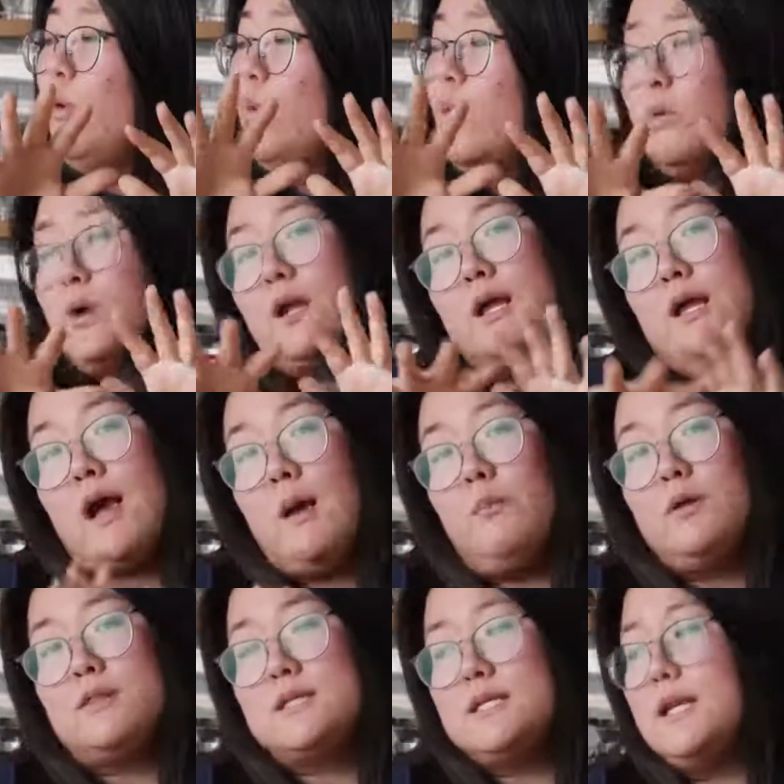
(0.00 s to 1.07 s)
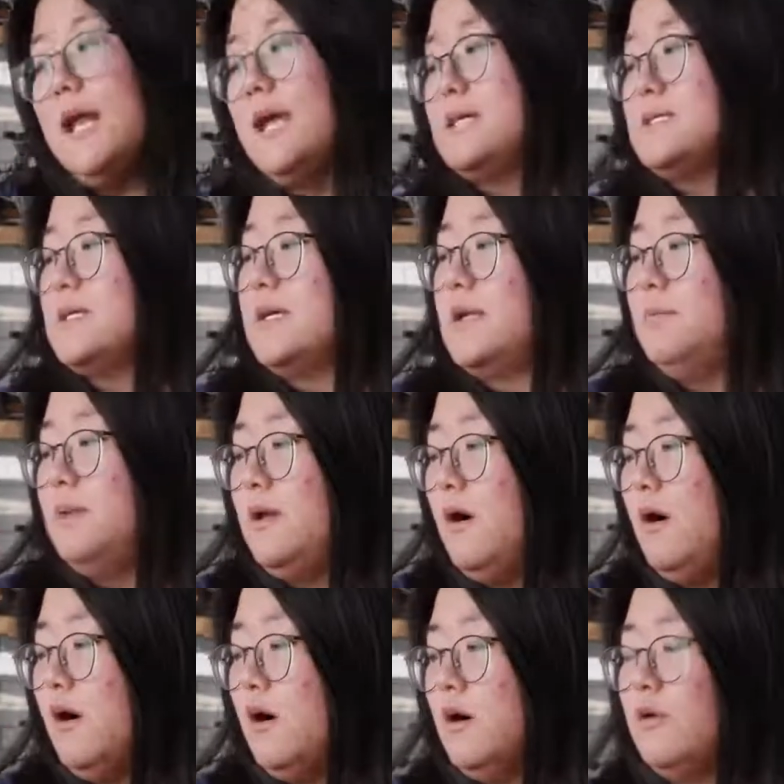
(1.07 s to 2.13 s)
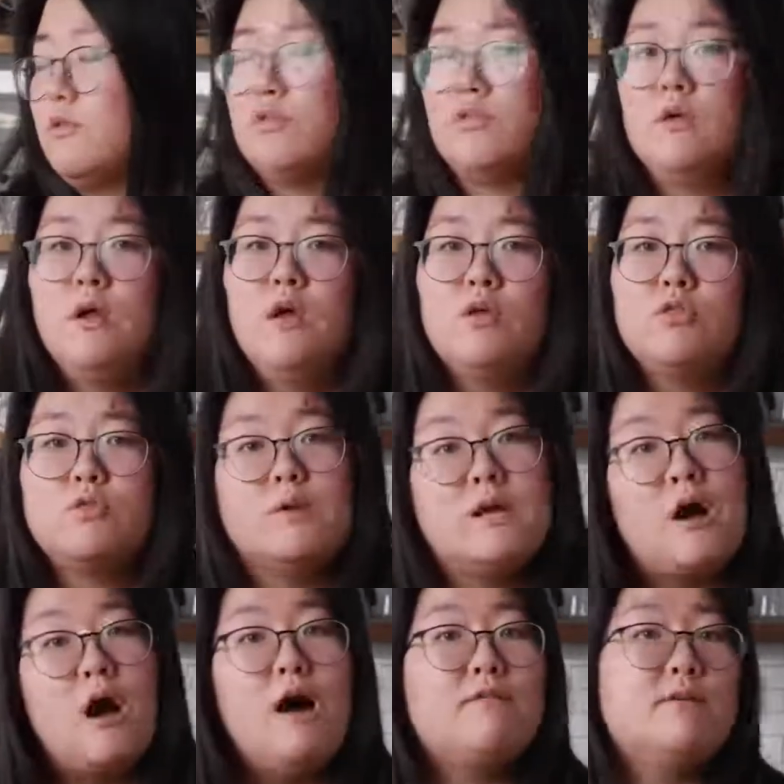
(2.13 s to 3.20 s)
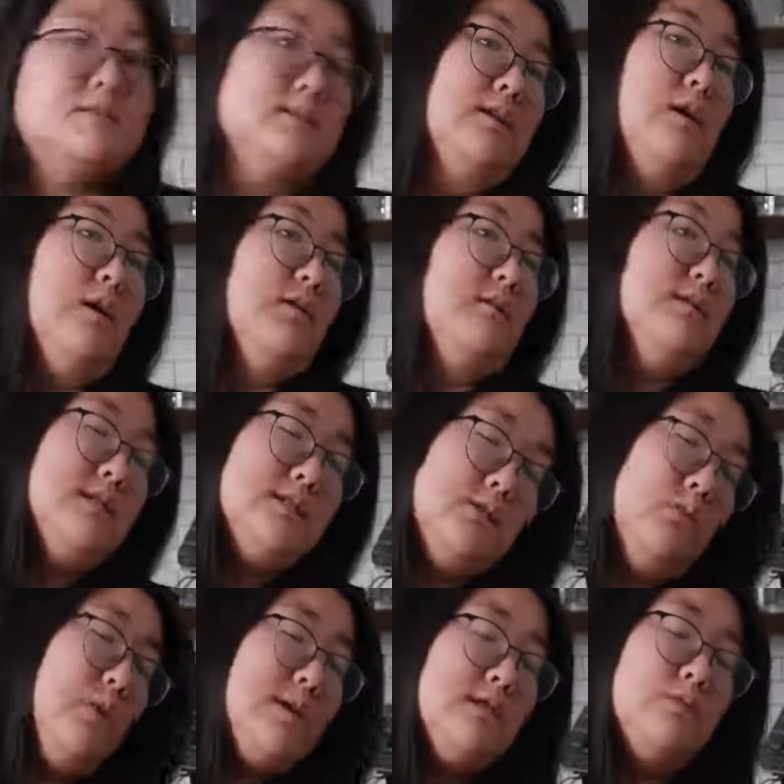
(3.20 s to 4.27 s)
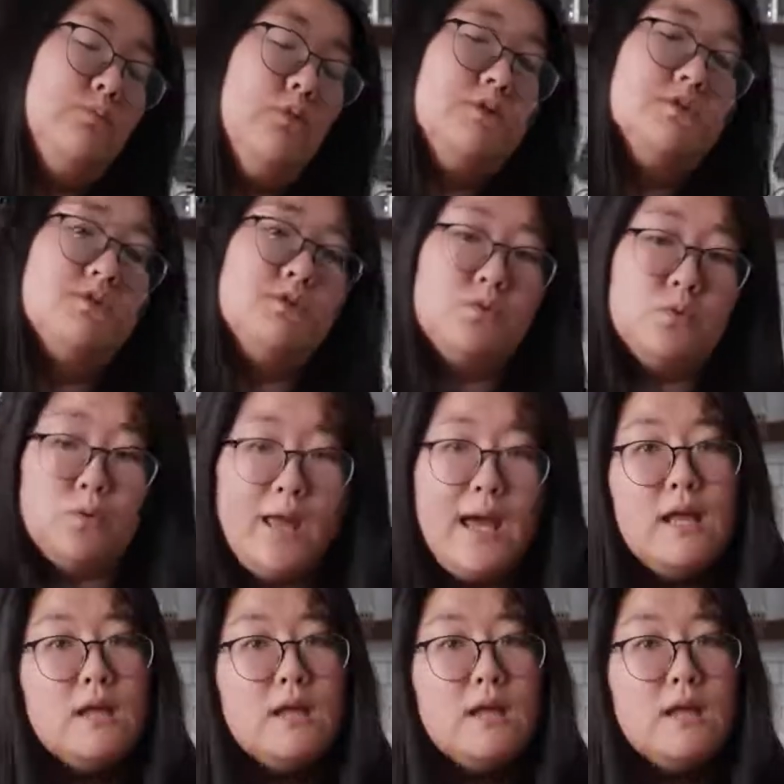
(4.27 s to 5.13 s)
what we're gonna cup with today is gonna be our three coffees in our this week's Roasters Roulette.